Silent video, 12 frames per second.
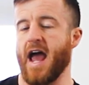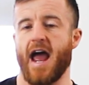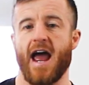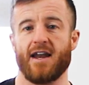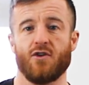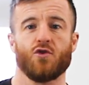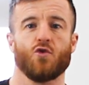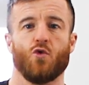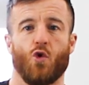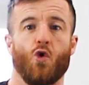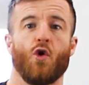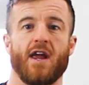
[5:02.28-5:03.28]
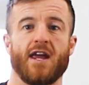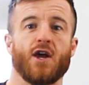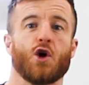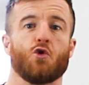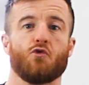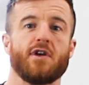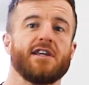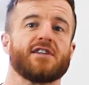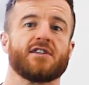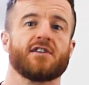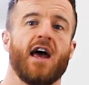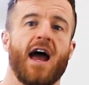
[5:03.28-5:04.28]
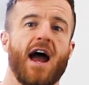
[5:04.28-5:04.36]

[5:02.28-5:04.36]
handle or increase